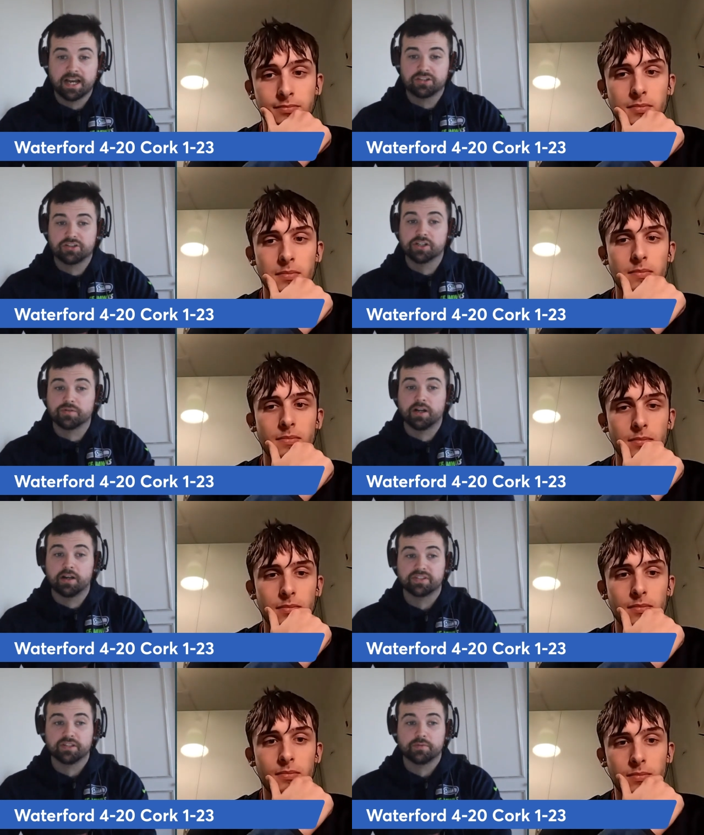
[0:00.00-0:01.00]
Speaker 1: year as well. Obviously,
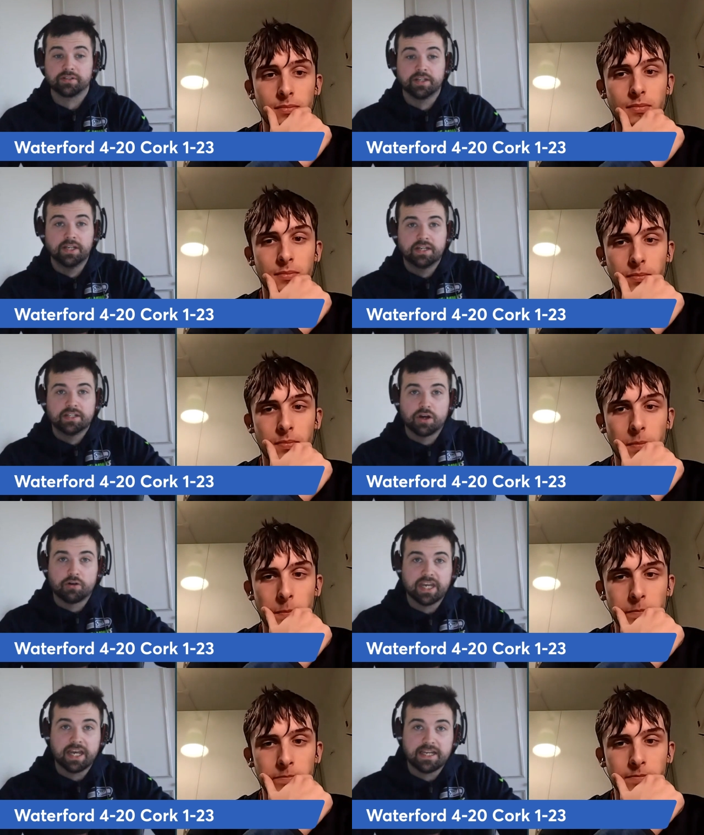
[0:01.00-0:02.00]
when Tony Kelly
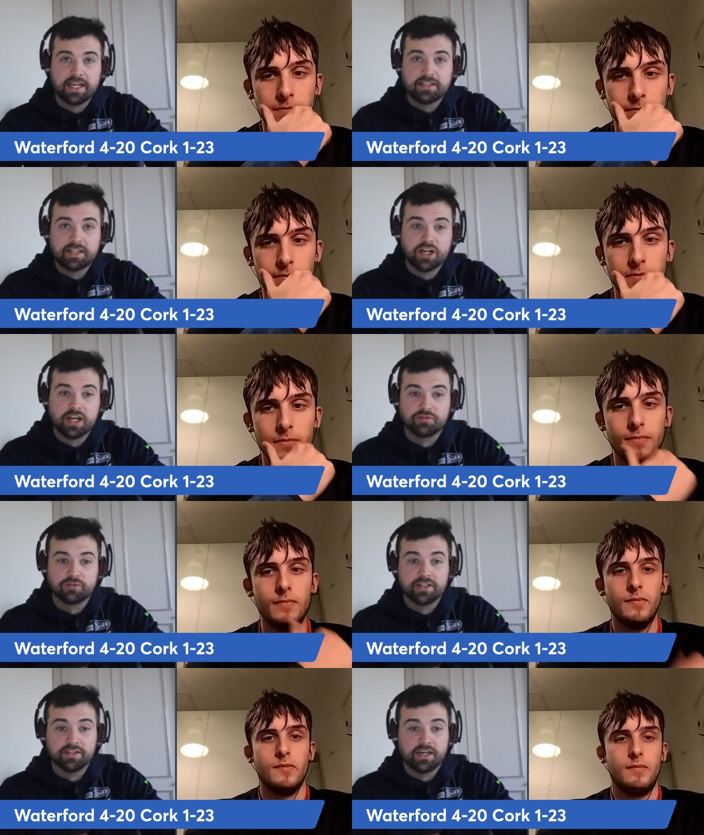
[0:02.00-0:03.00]
had that chance right at the
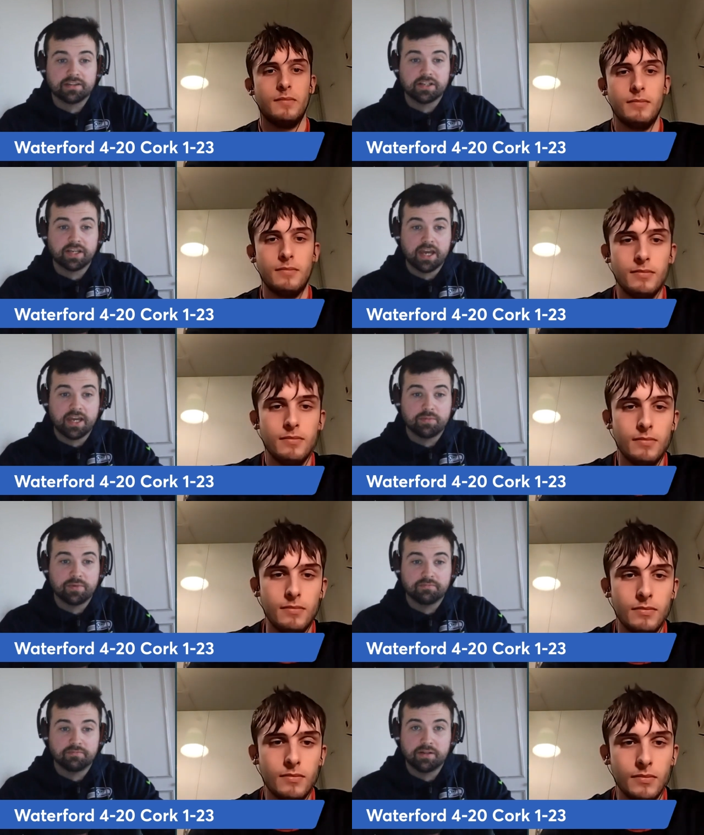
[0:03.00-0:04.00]
end of the game, and it
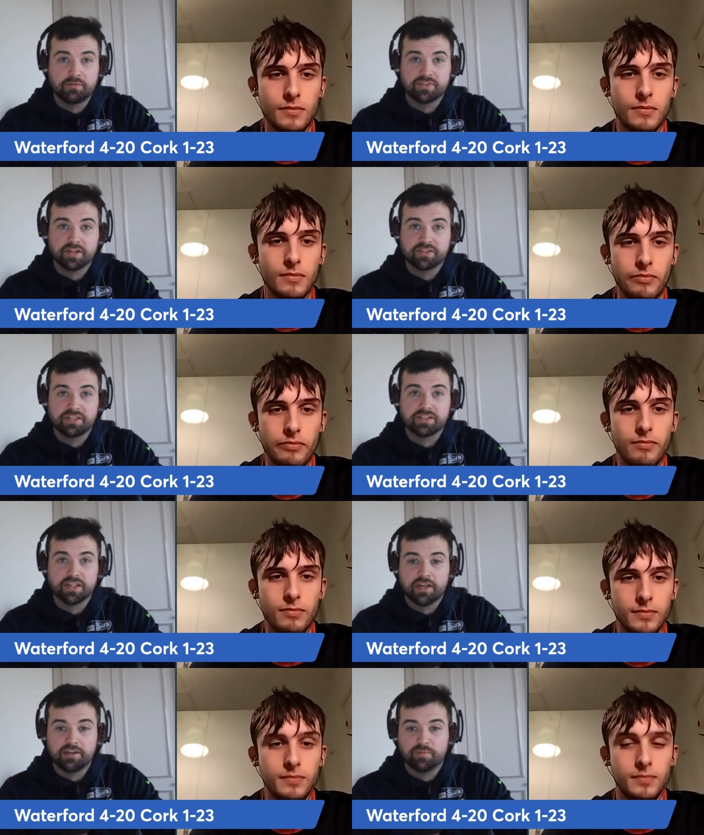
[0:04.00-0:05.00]
was obviously saved
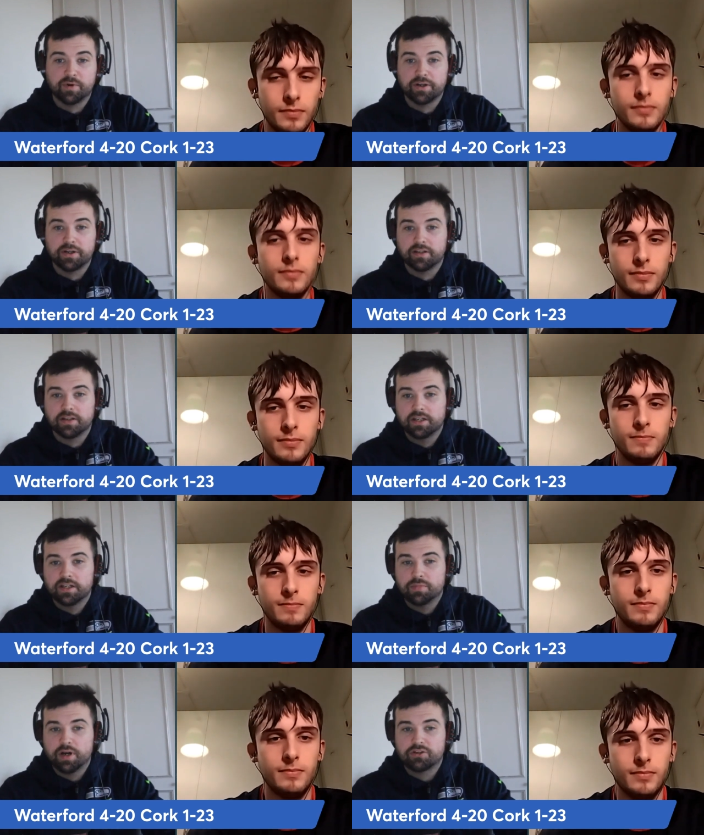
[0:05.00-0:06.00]
by
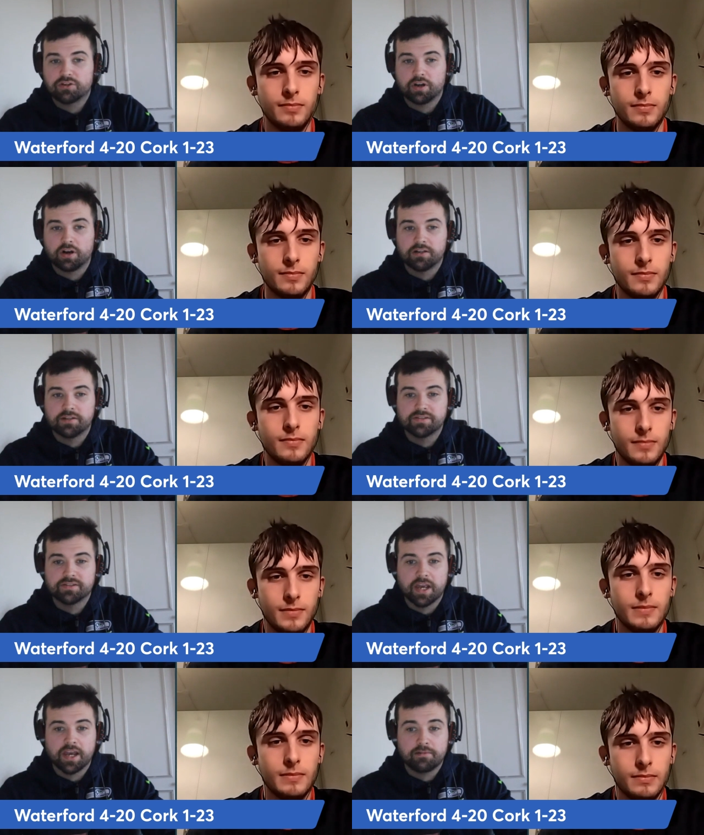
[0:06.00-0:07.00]
Patrick Collins.
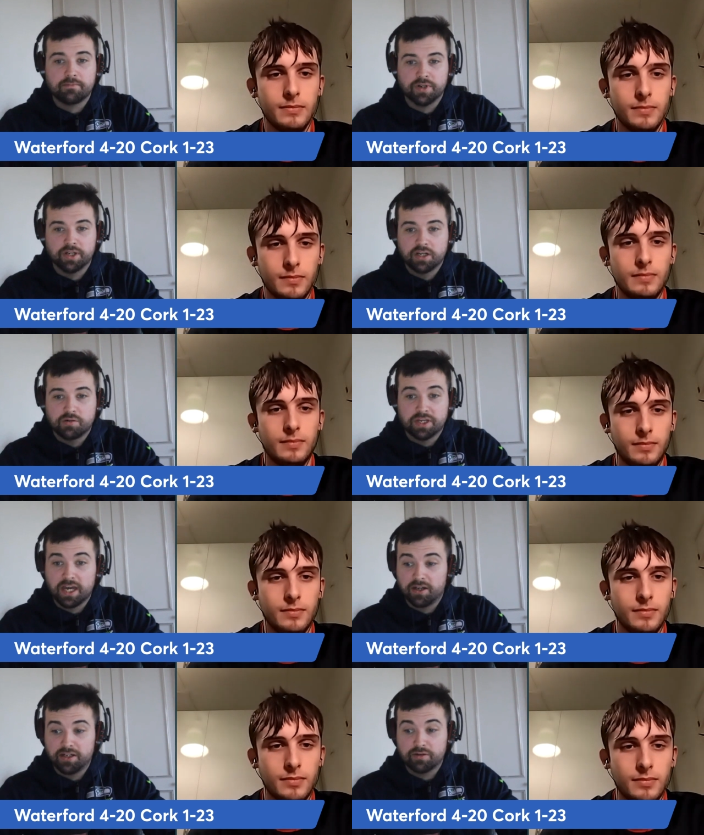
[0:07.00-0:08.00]
Um, but yeah, like you
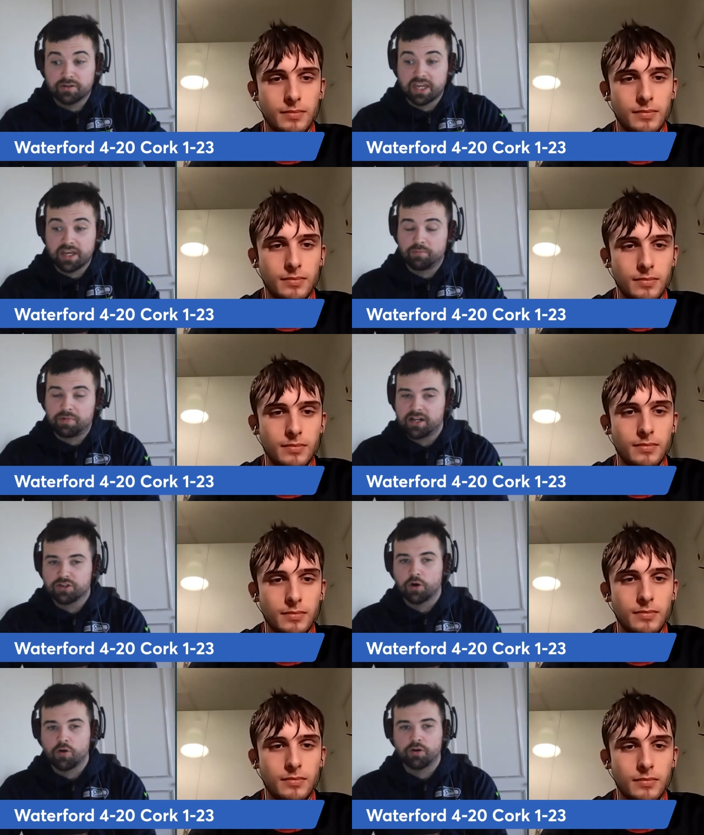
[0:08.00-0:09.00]
were saying with Patrick
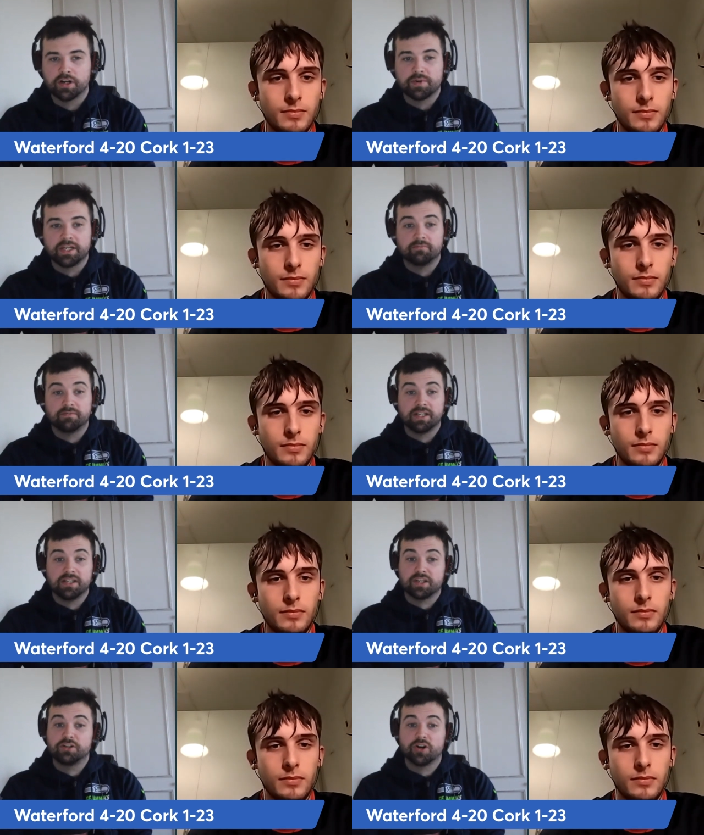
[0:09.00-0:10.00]
Horgan, I mean, it is
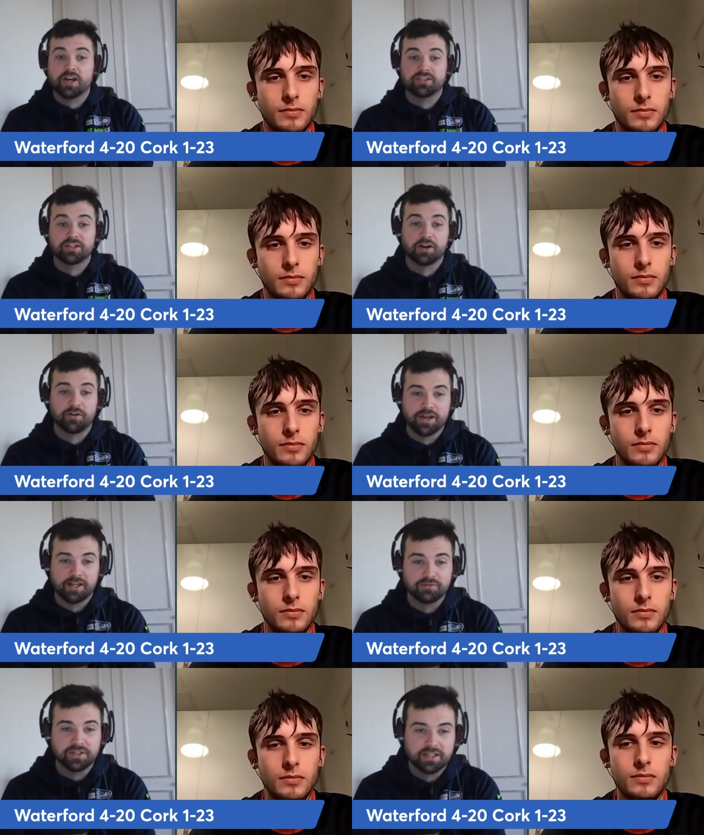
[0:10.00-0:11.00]
interesting. All right, I don't think
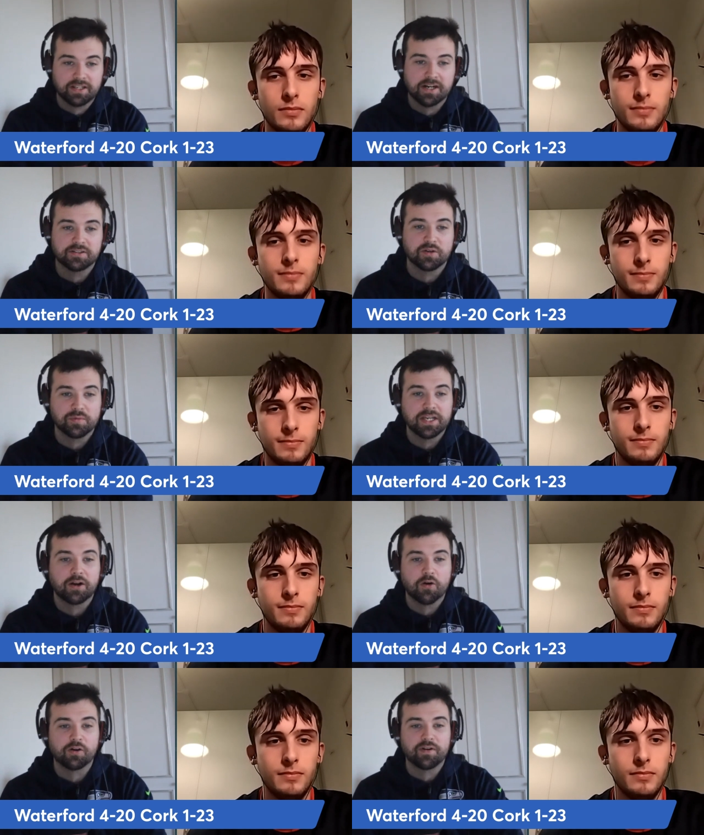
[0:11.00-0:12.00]
you'd hear too many Cork
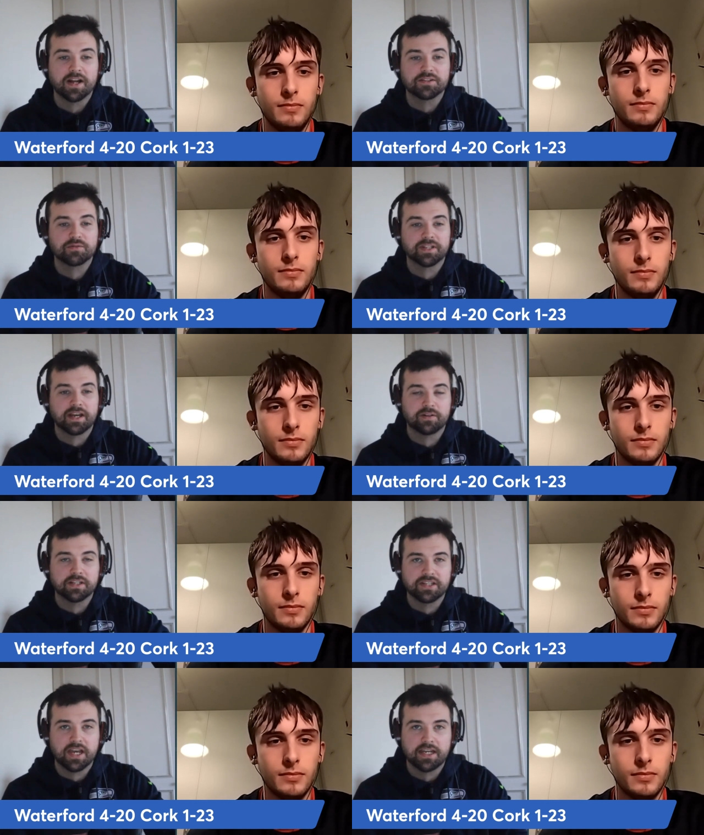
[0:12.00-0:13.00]
fans who will definitely say
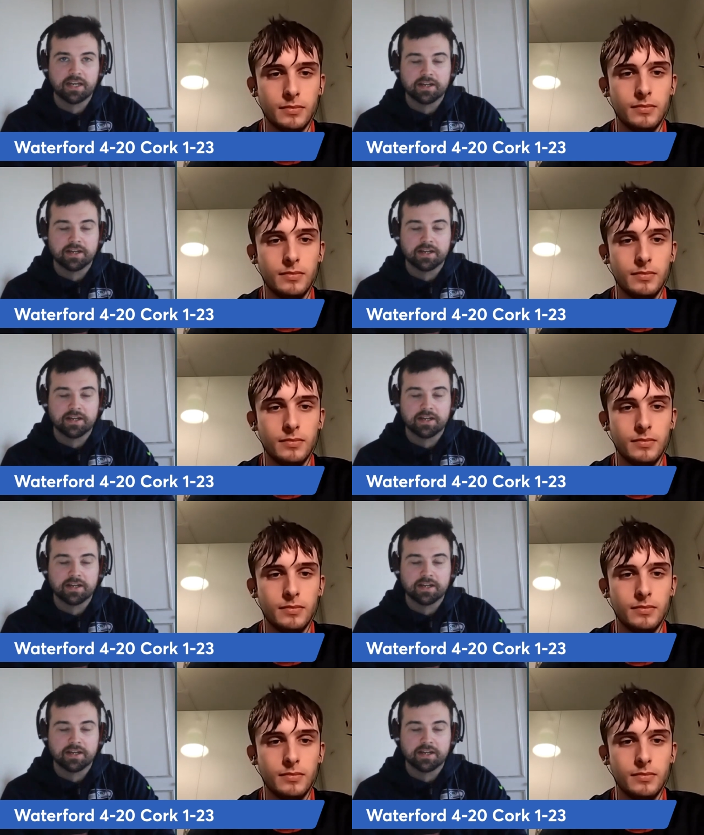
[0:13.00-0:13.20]
that